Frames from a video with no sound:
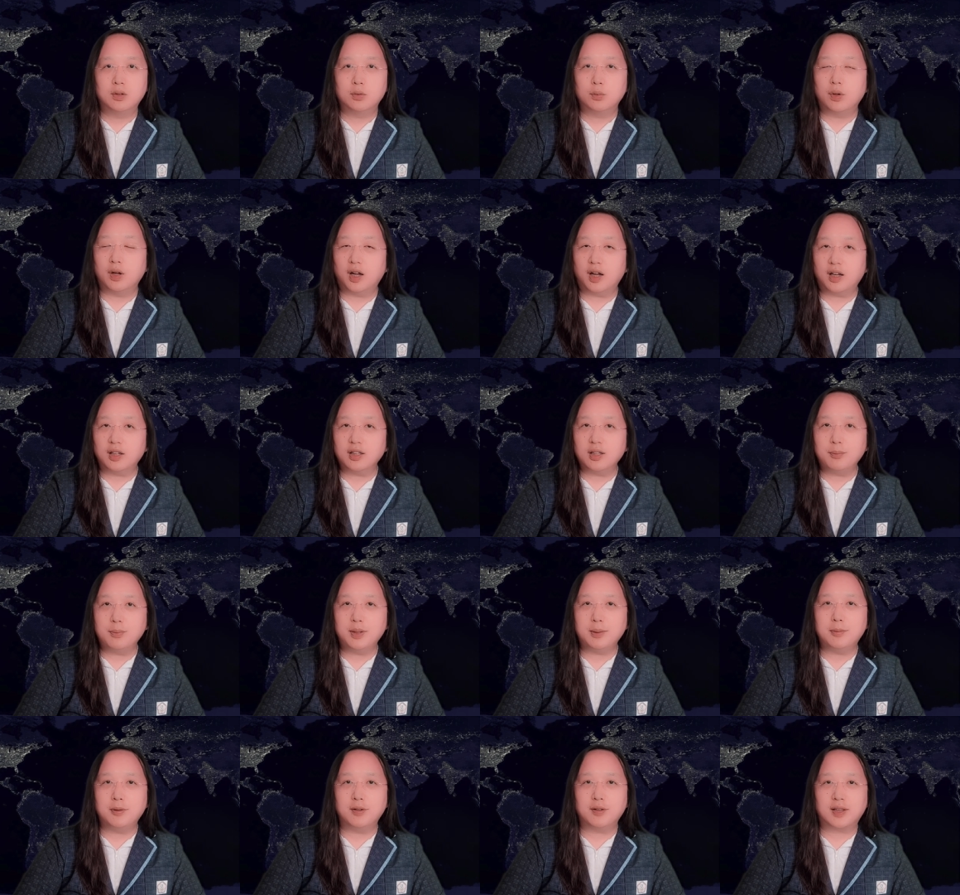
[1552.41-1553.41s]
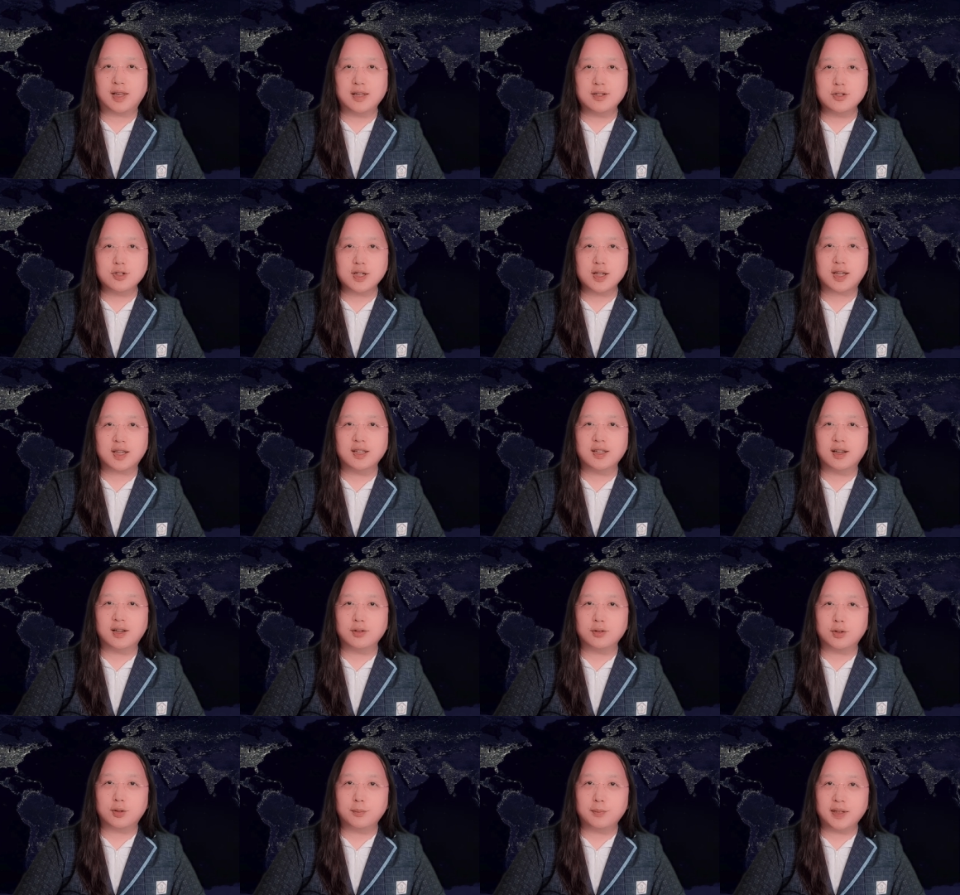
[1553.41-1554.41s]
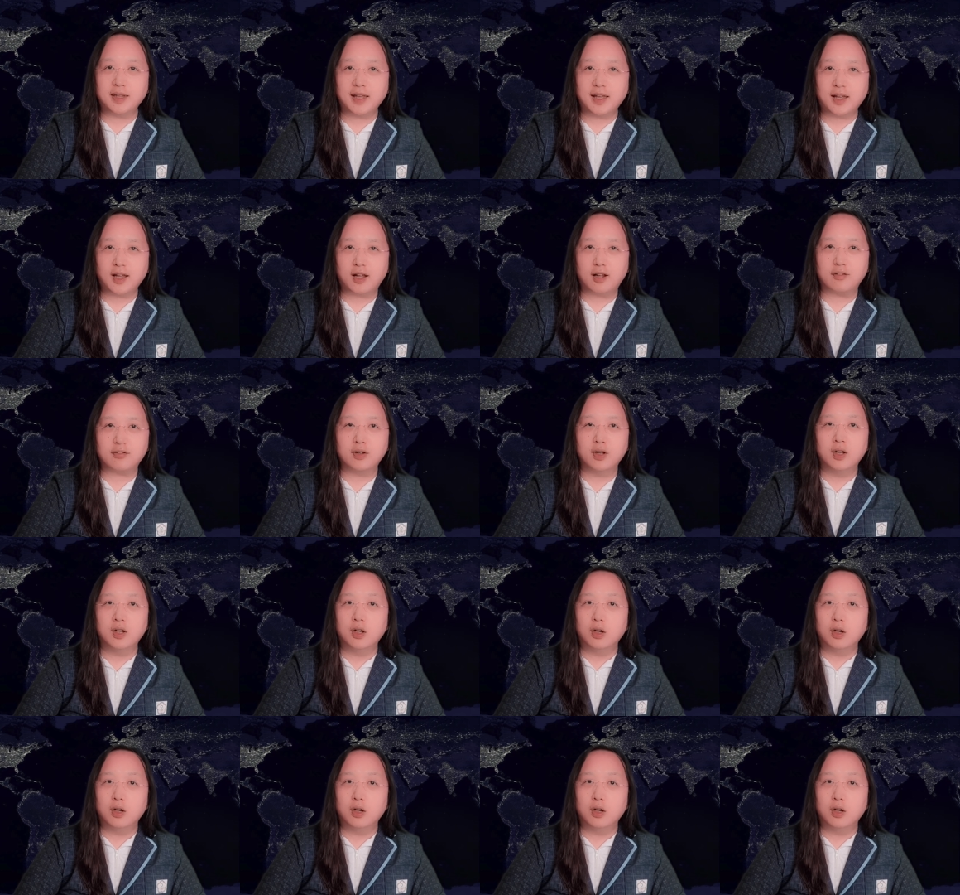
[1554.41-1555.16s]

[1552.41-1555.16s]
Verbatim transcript: well, other people can check in on your behalf,